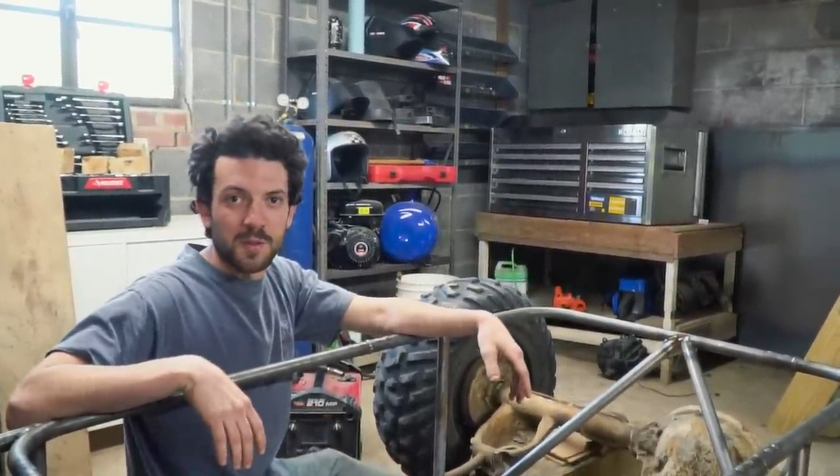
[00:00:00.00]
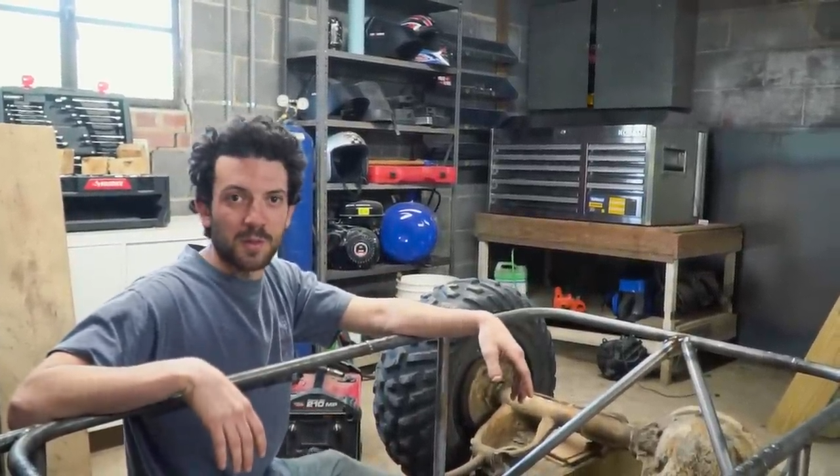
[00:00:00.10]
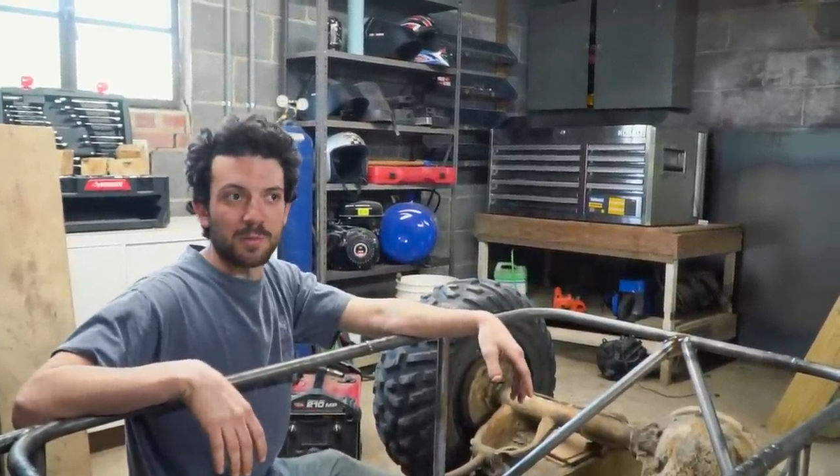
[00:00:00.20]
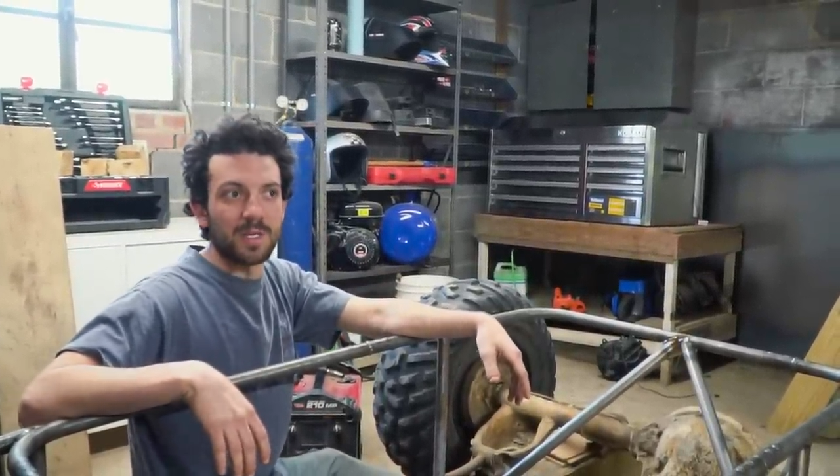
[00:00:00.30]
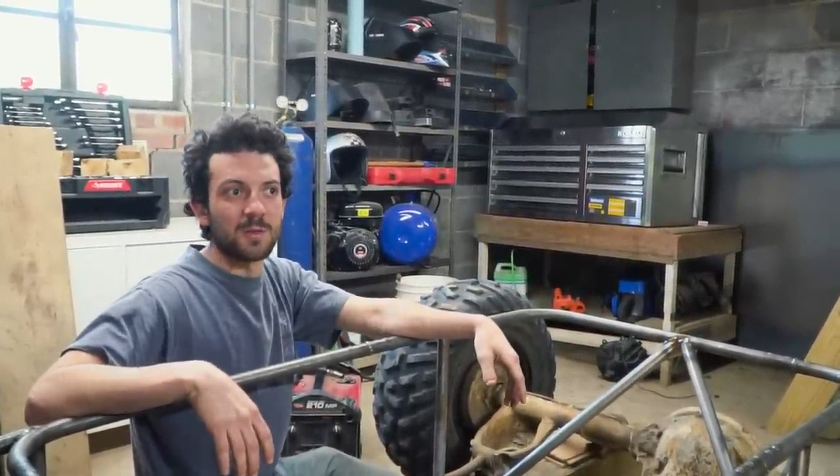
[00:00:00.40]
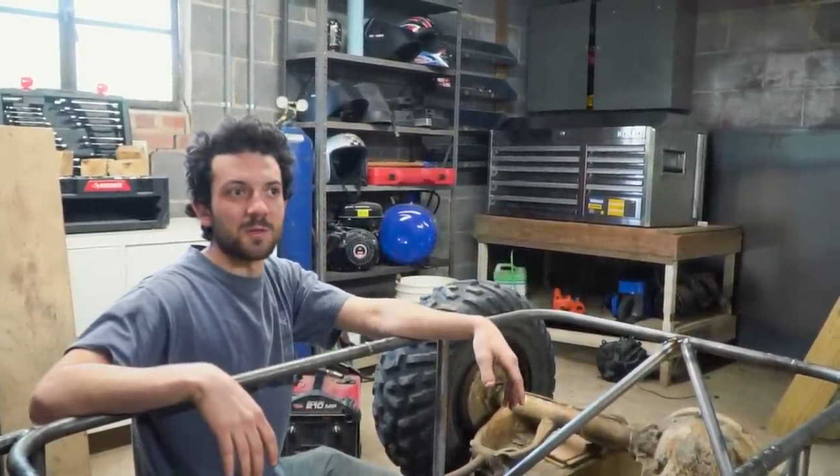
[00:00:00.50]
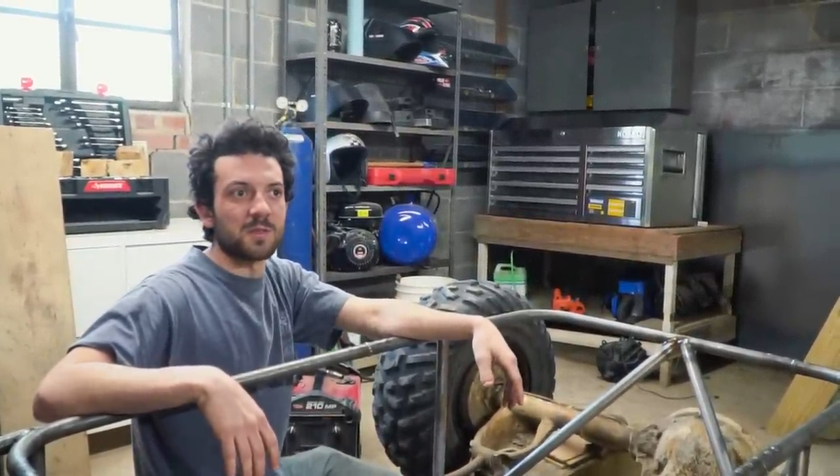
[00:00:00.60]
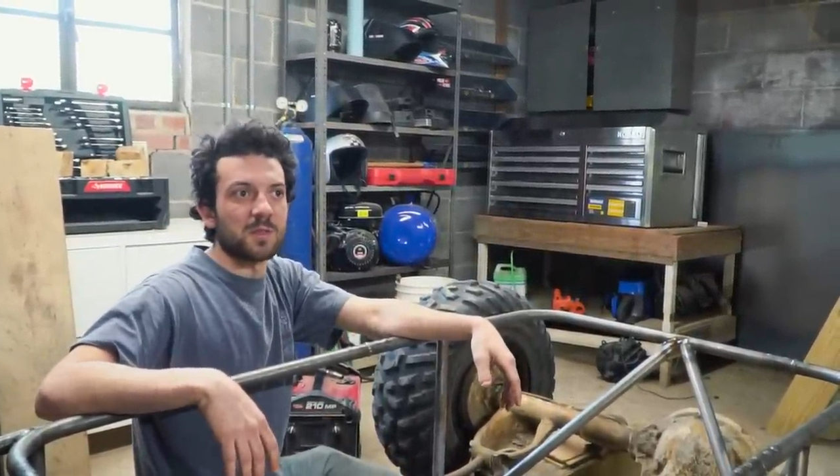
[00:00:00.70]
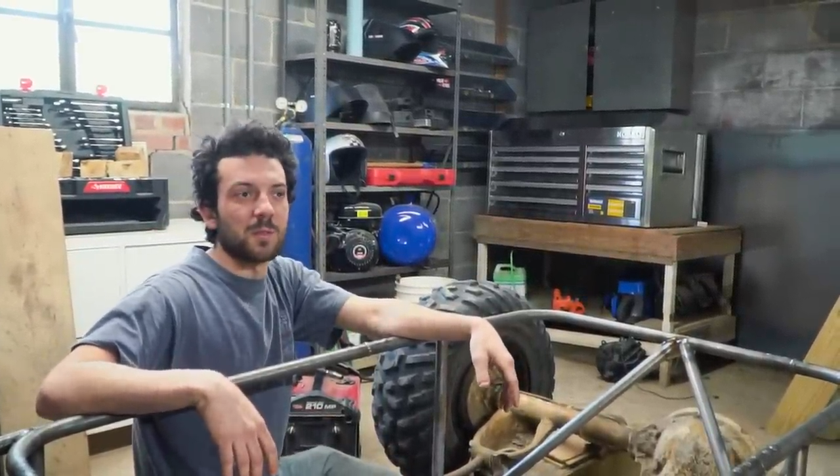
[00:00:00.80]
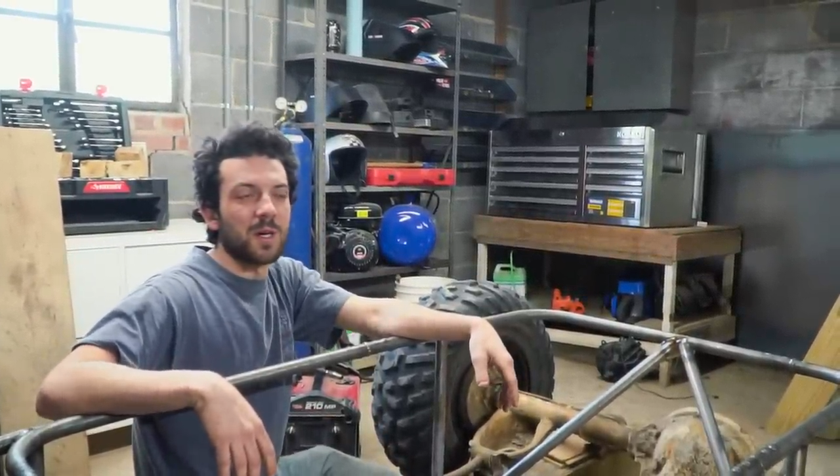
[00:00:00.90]
so we're gonna be
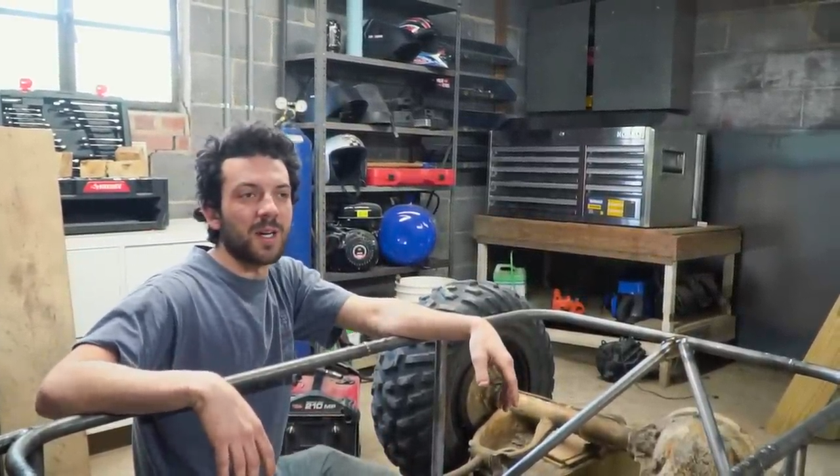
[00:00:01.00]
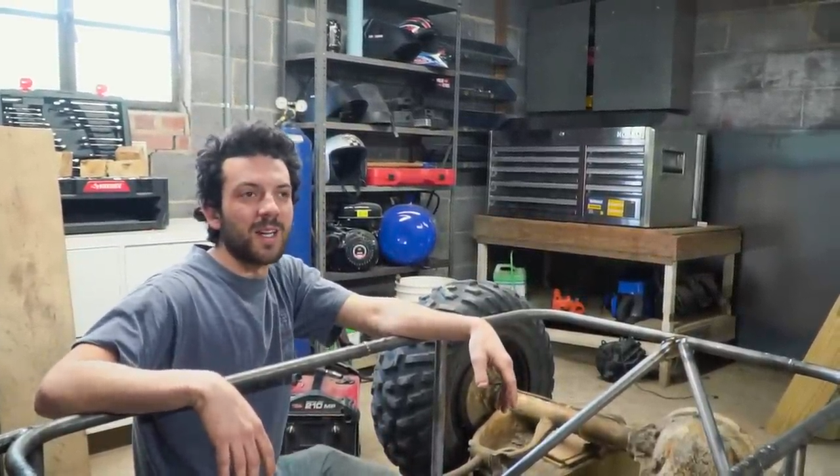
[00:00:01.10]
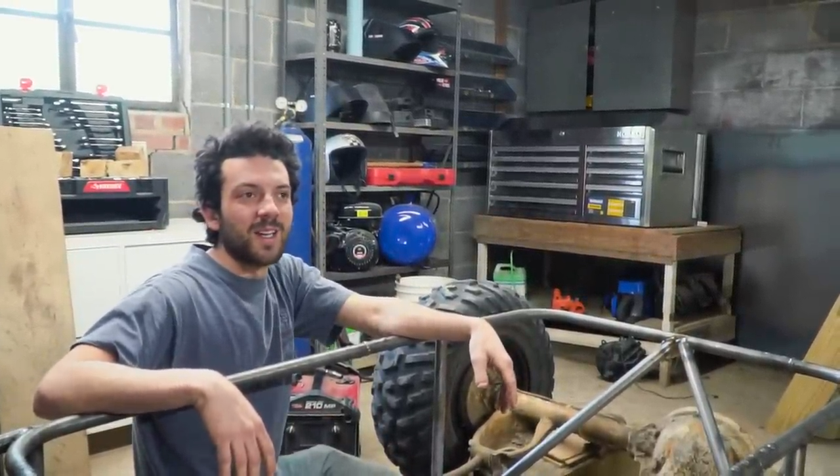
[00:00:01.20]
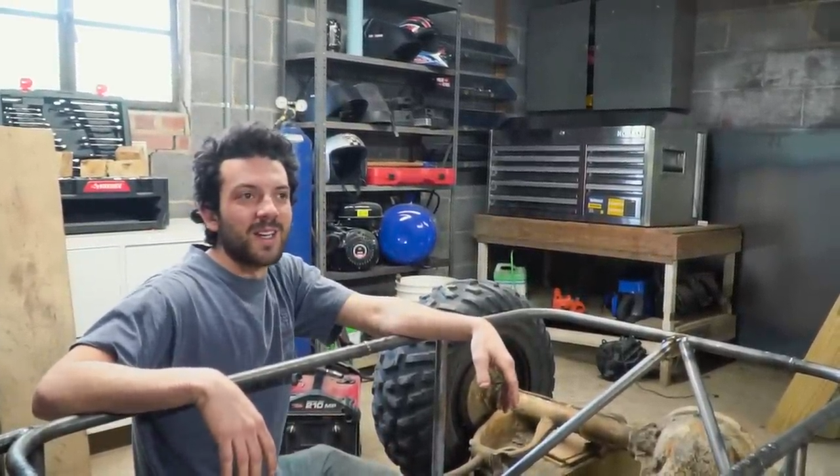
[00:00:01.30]
using some uh,